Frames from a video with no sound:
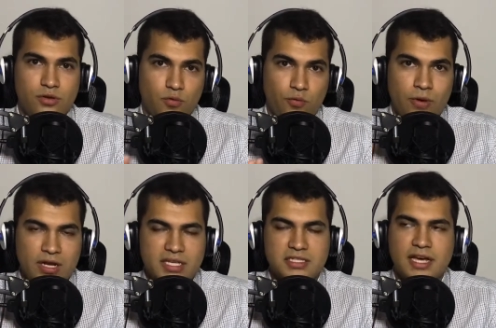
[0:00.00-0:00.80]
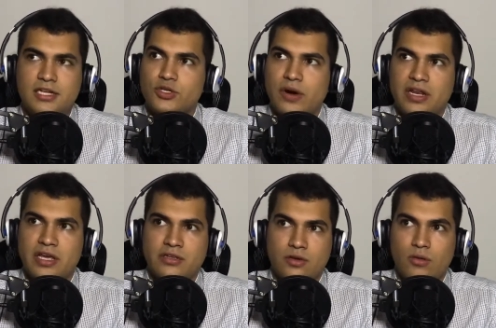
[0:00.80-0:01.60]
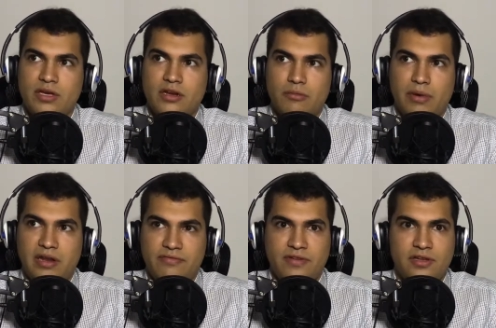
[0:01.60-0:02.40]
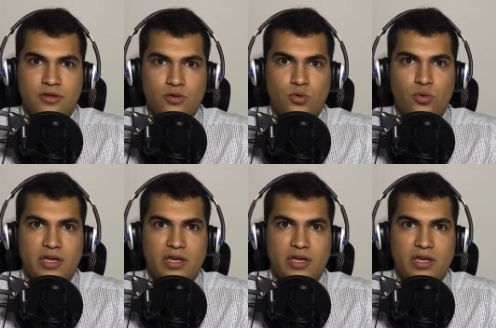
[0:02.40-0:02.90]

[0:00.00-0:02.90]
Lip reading: really day trading is only going to benefit you